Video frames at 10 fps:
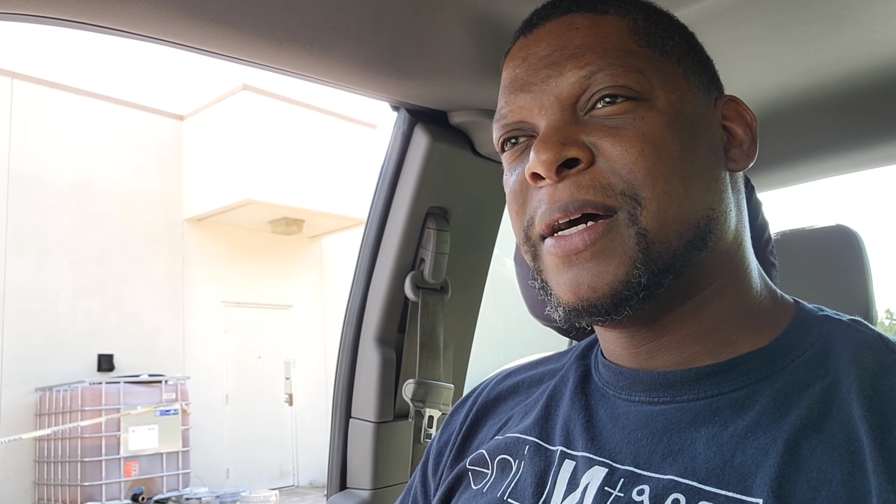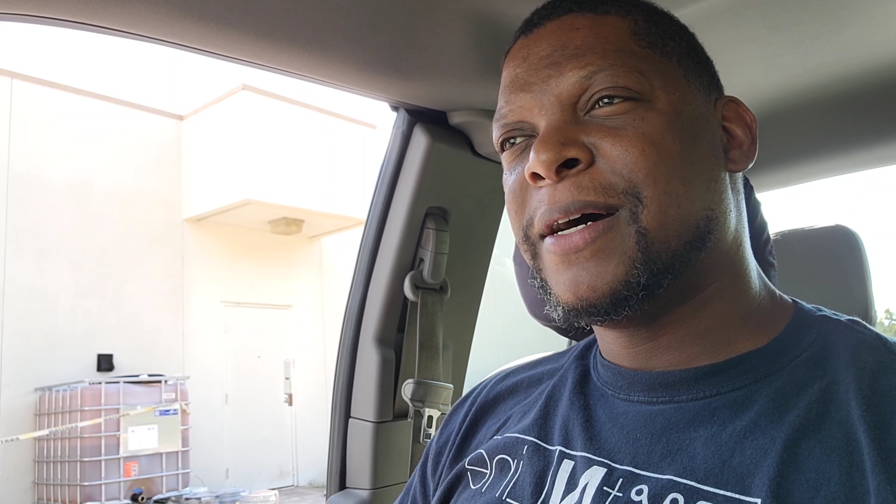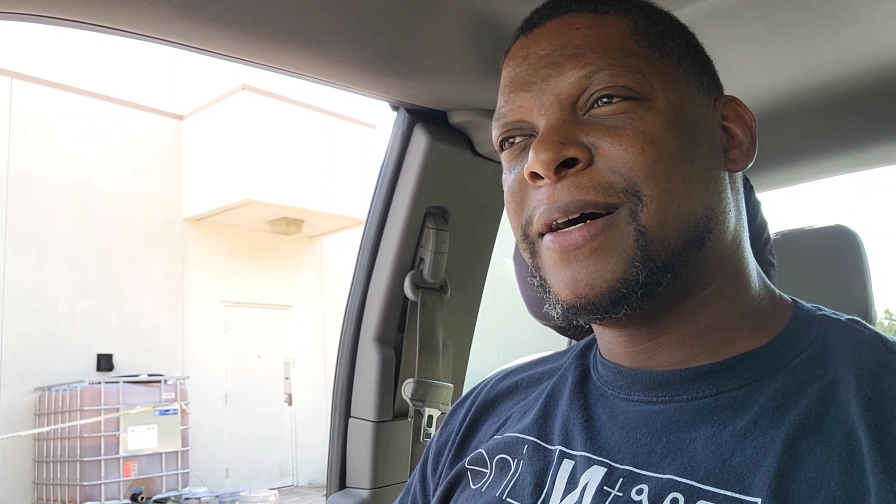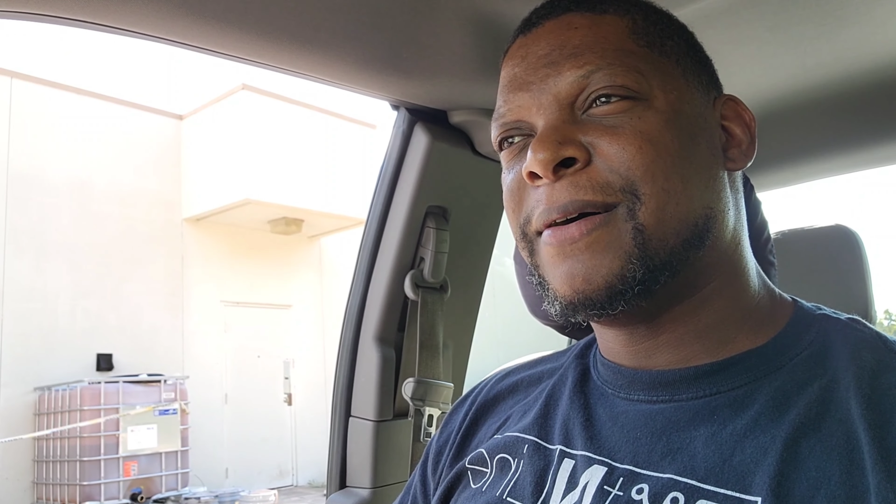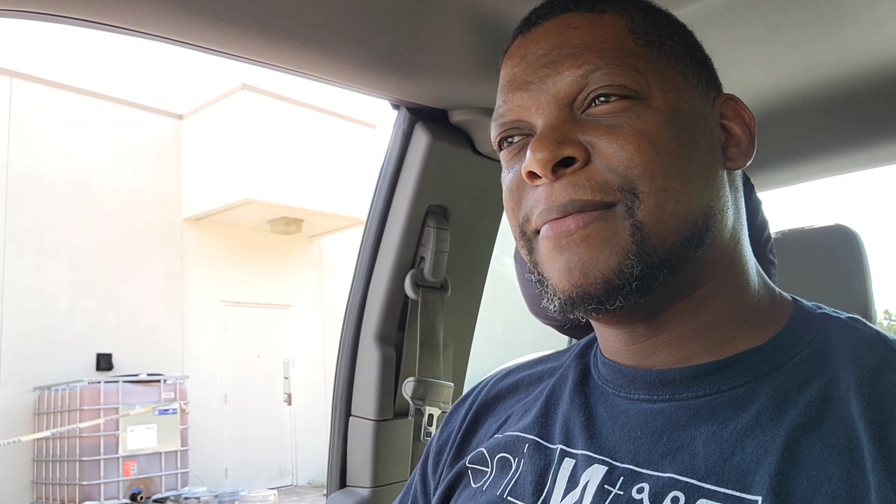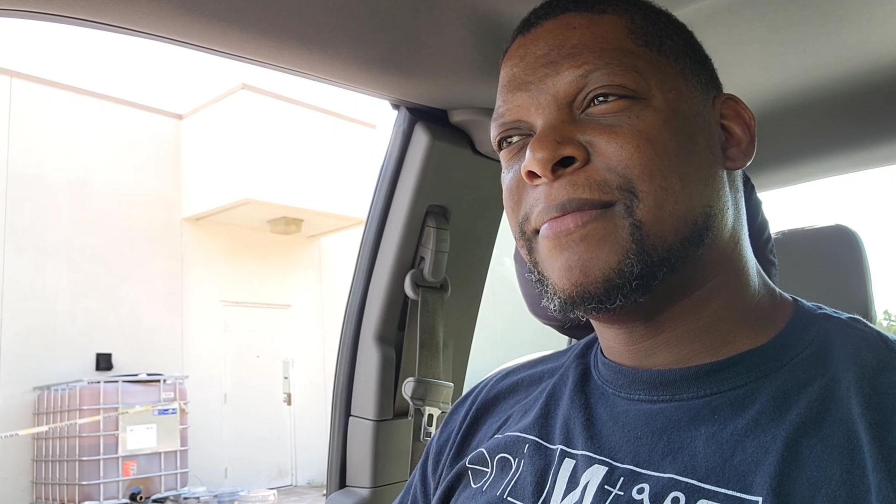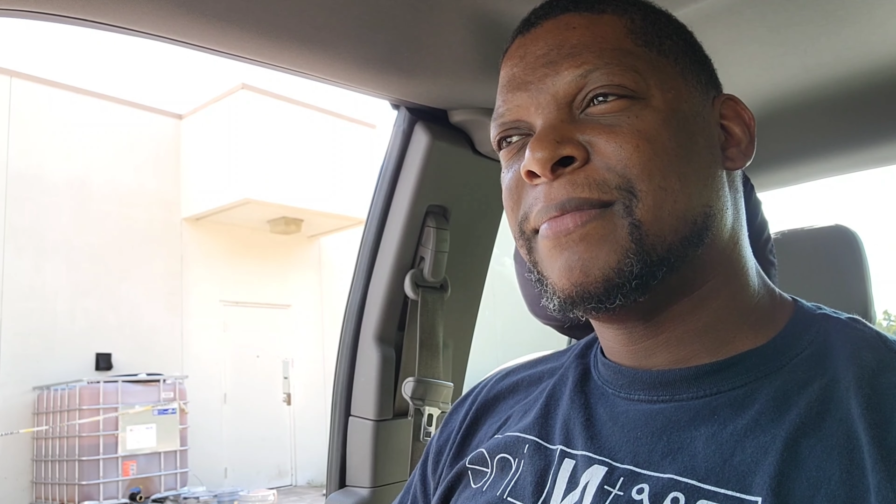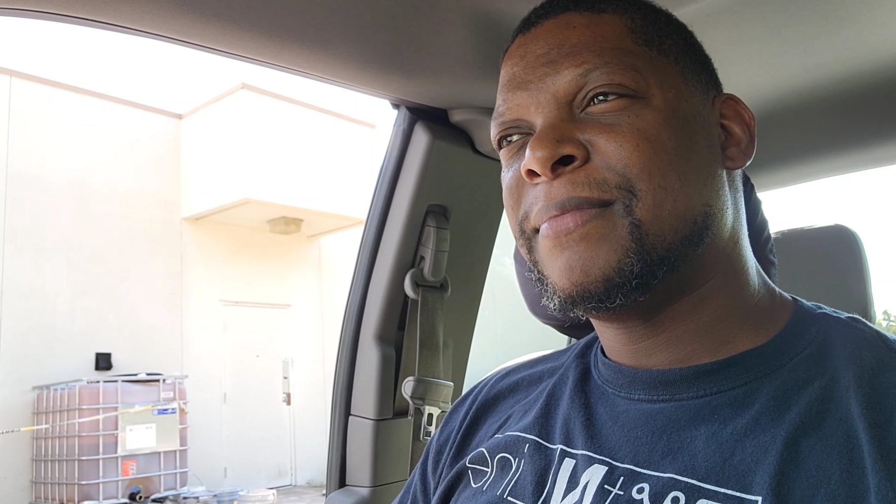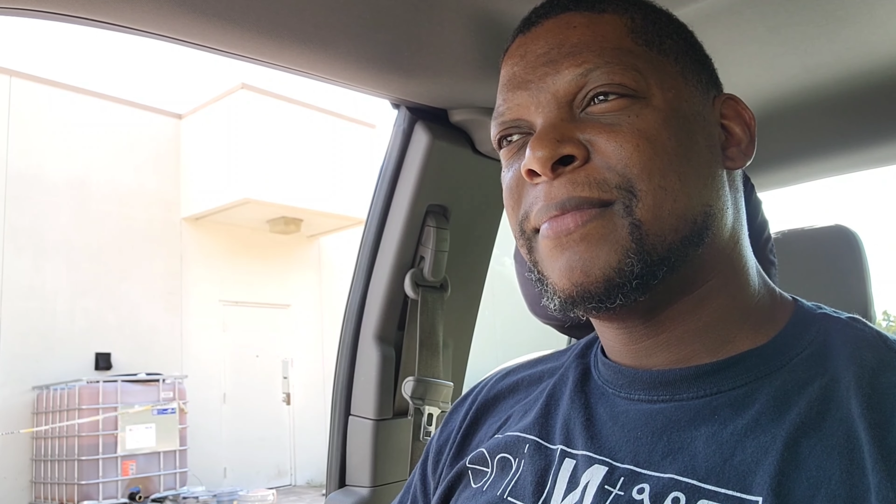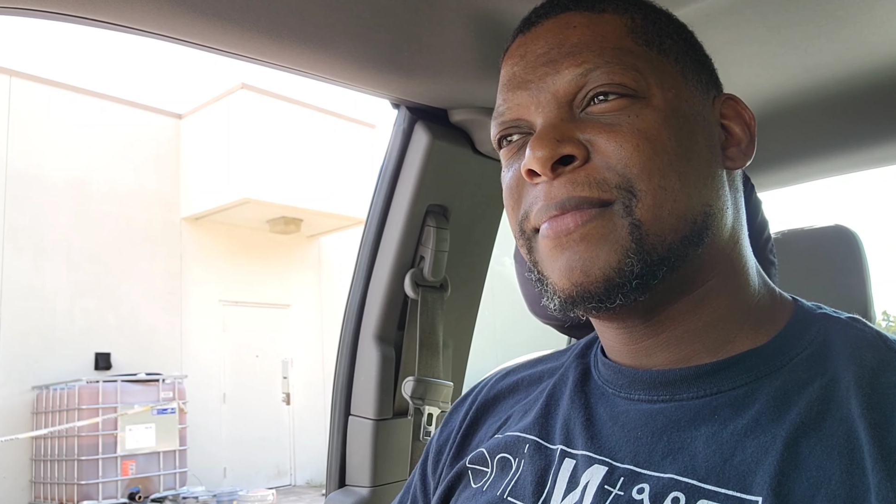
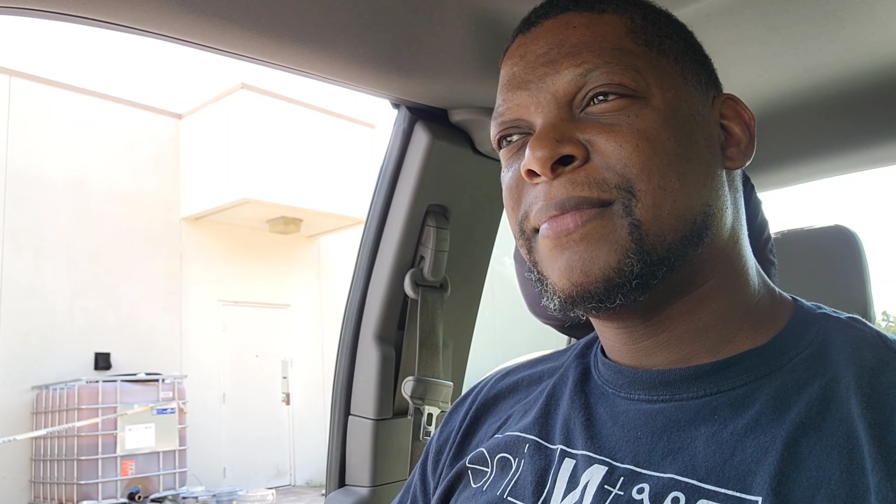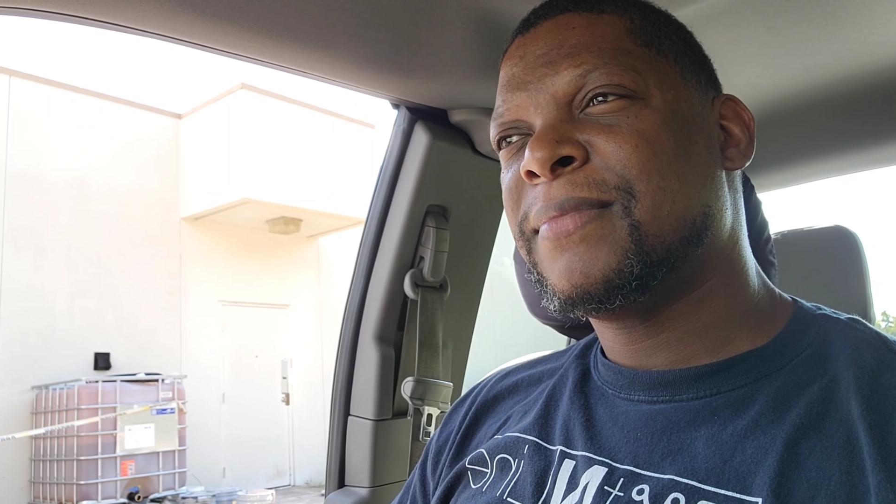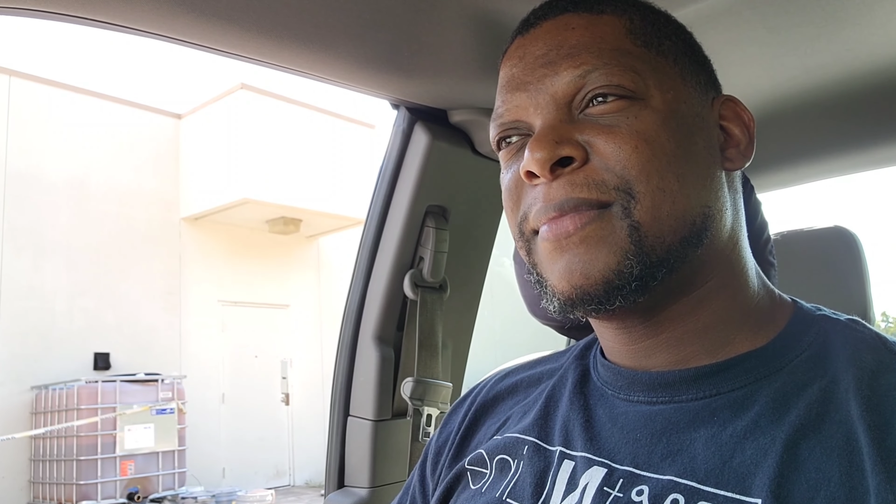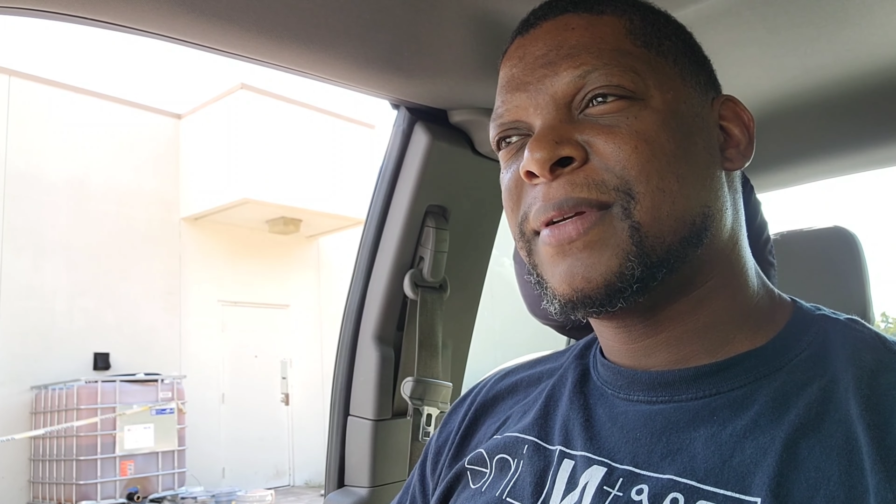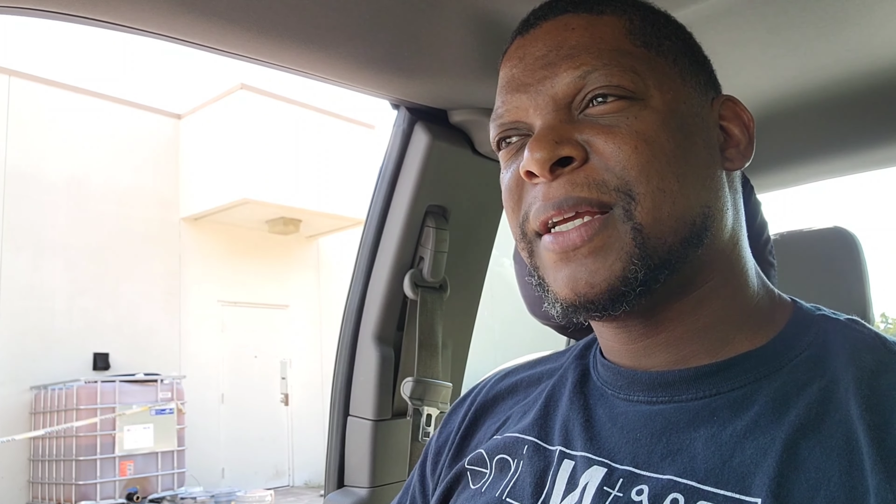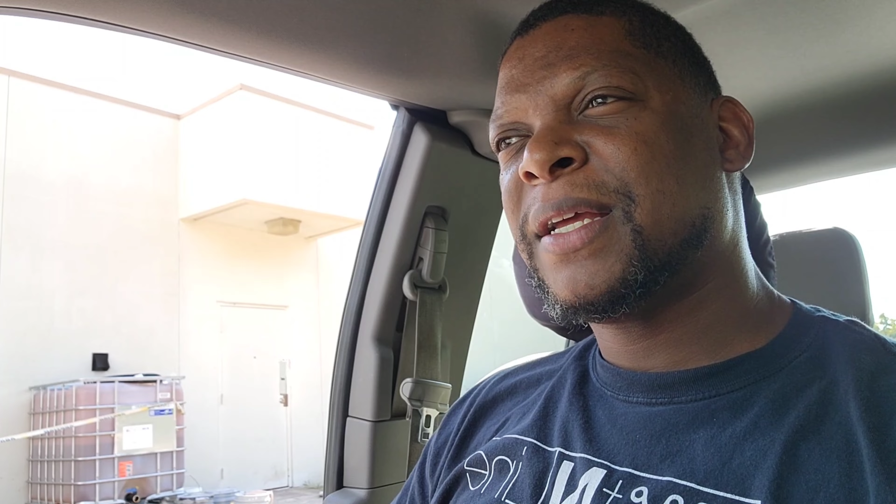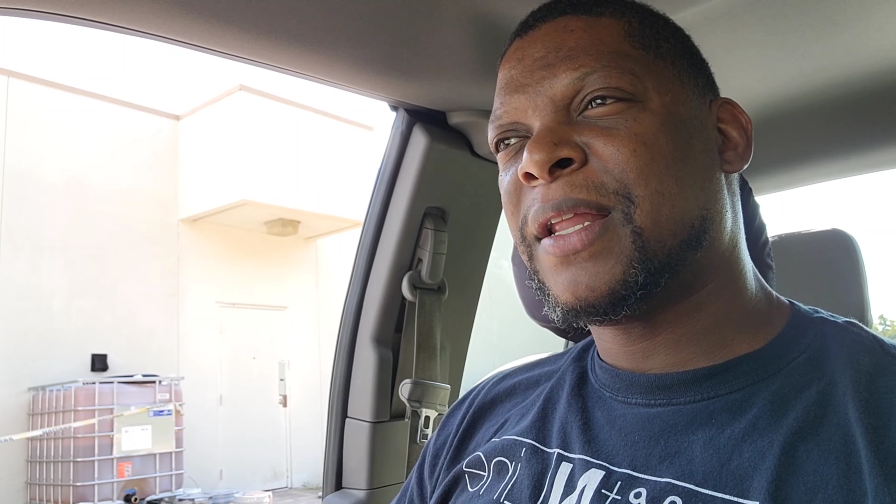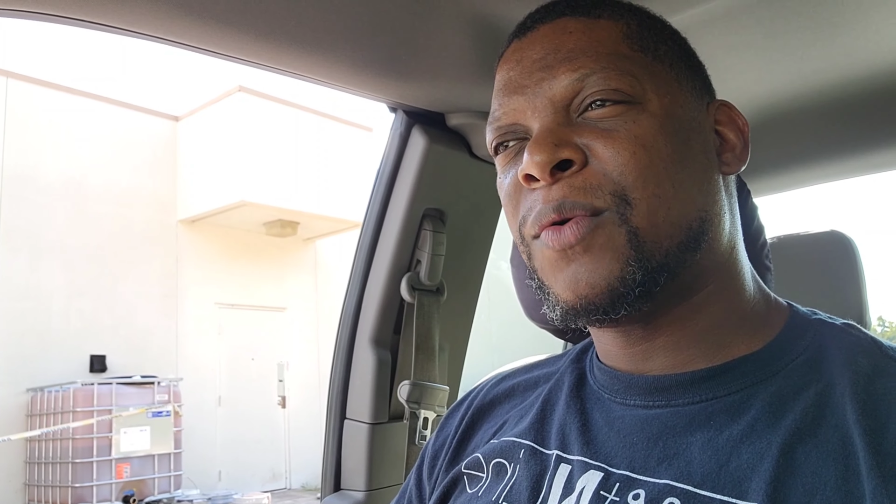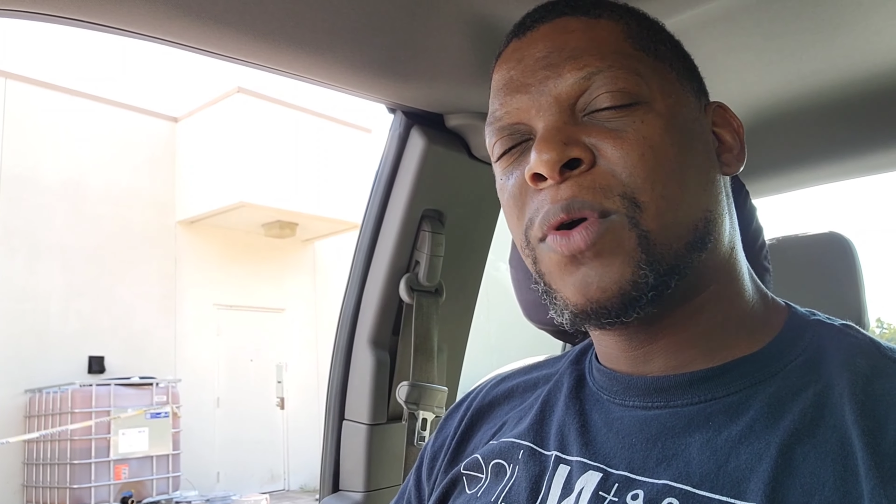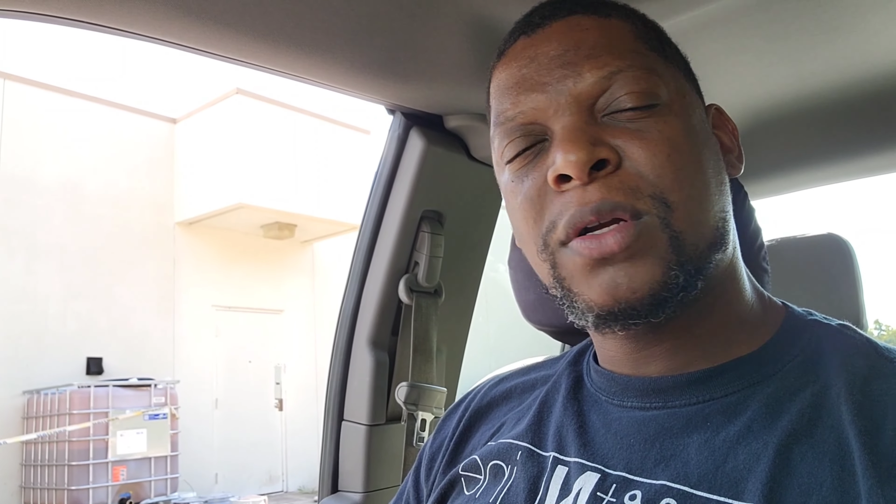Um,
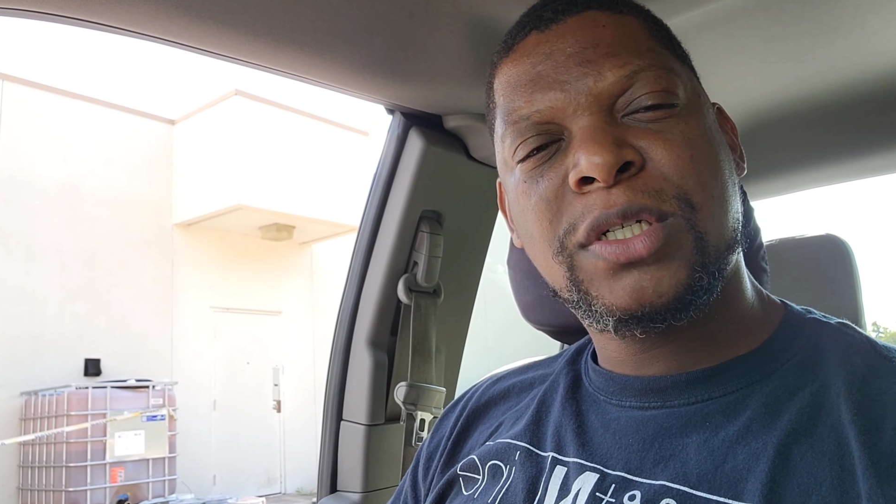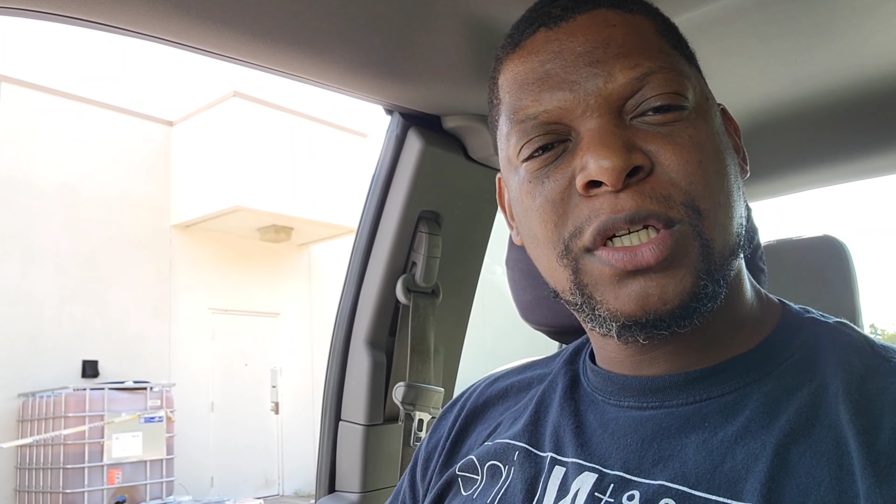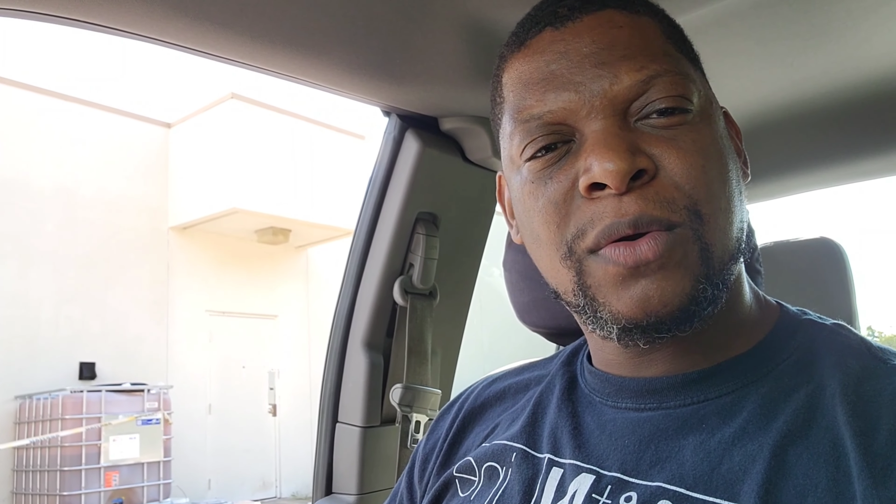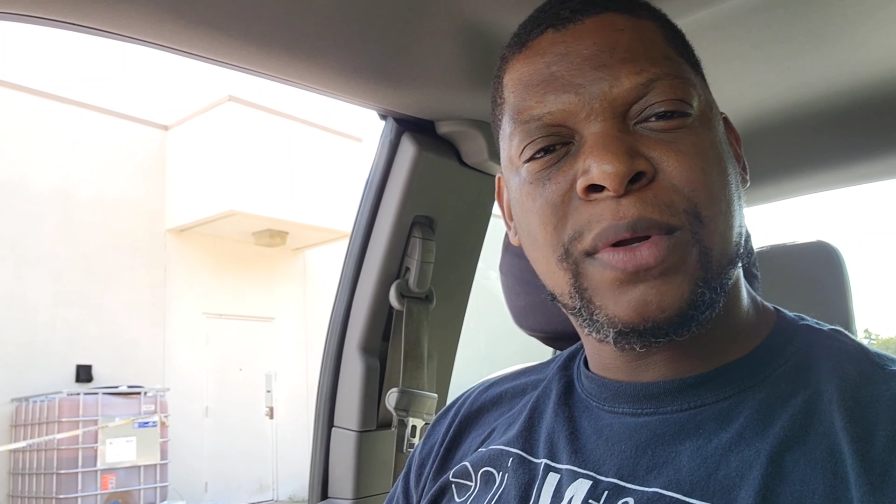and they weren't sure